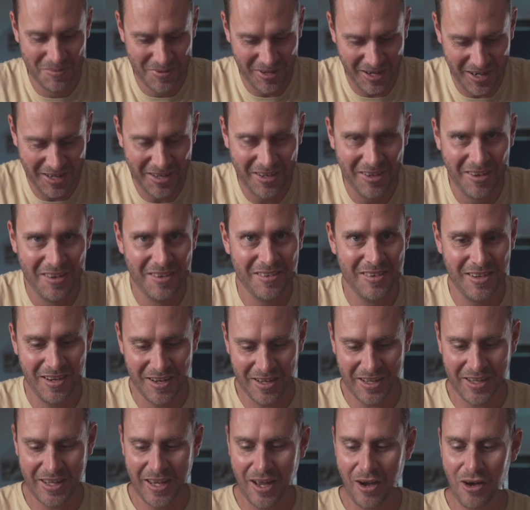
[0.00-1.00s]
I can't
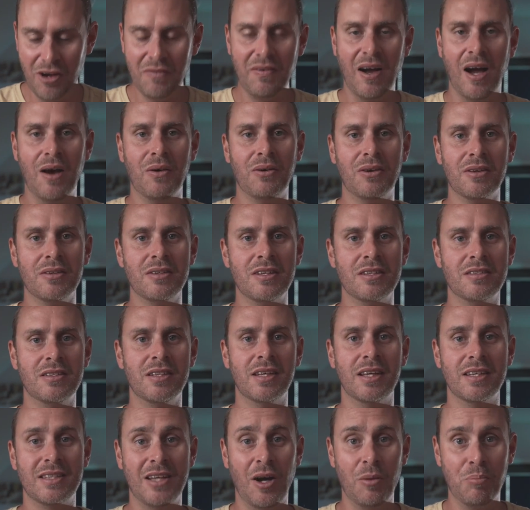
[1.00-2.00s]
get over how good this
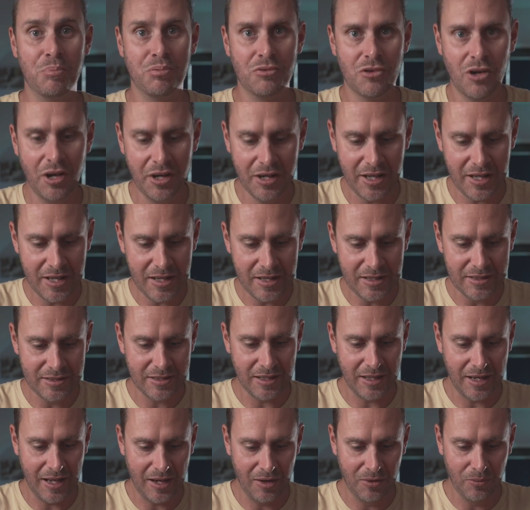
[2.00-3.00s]
thing is, how bright it is,
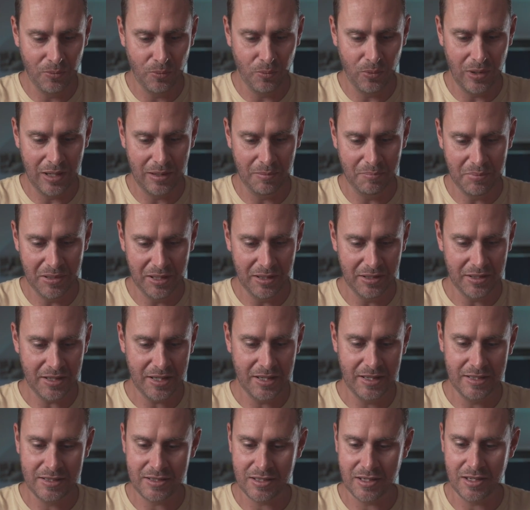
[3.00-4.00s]
and how well built it
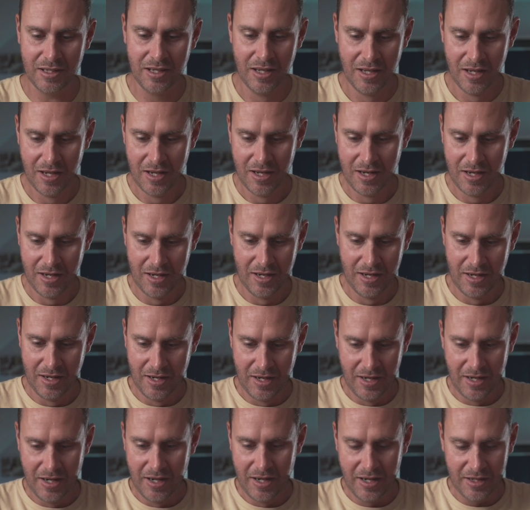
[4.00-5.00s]
is. And
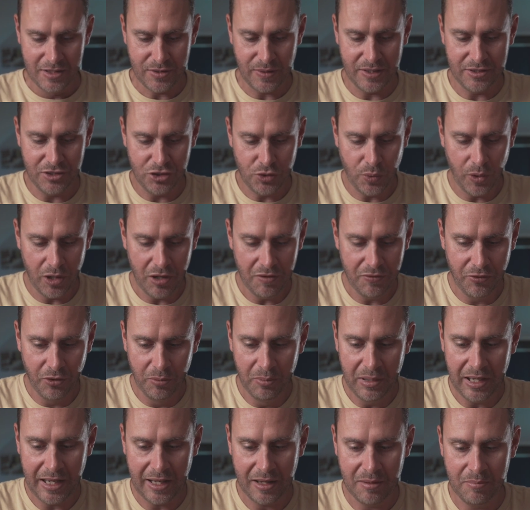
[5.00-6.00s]
so it has a 24
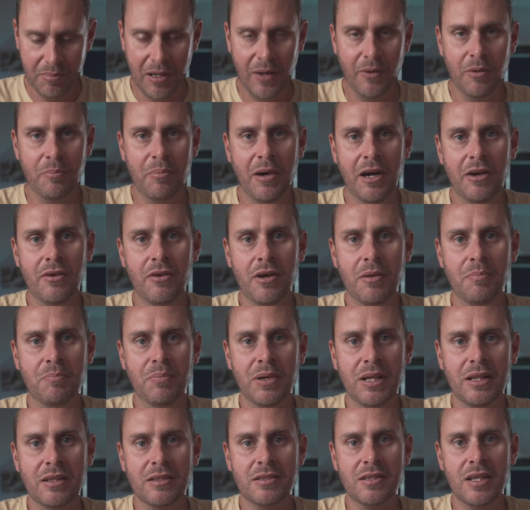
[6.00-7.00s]
milliamp hour battery
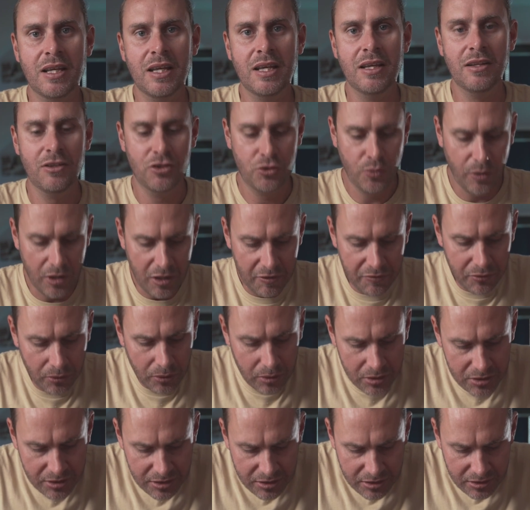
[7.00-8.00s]
built in,
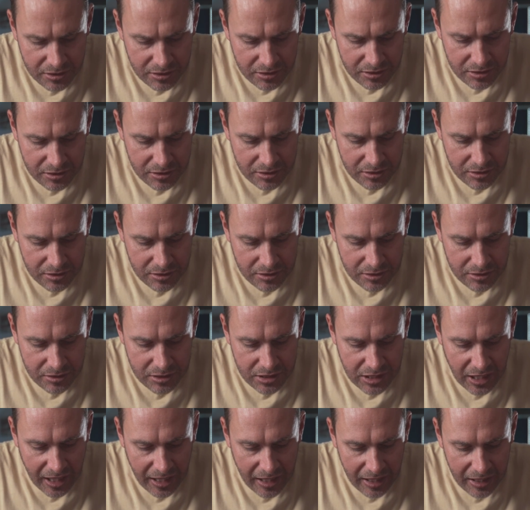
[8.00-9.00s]

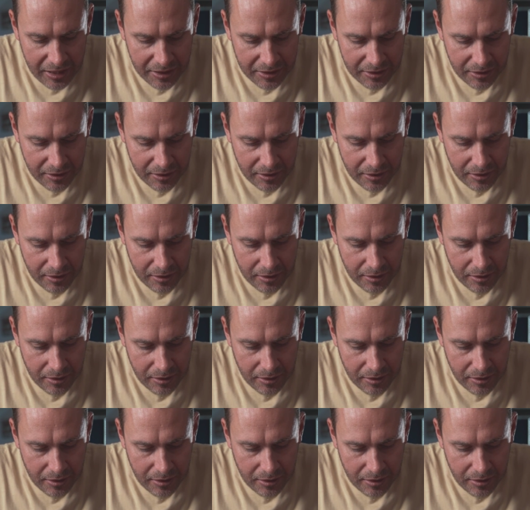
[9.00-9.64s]
2410.